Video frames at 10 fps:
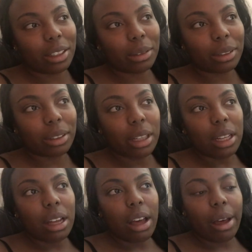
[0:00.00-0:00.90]
So
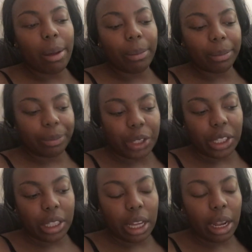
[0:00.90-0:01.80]

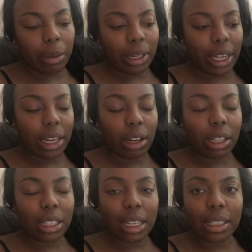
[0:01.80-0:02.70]
just thought I would get it all
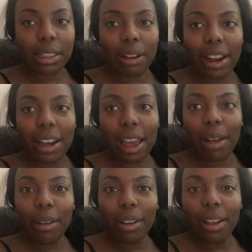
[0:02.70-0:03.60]
done right now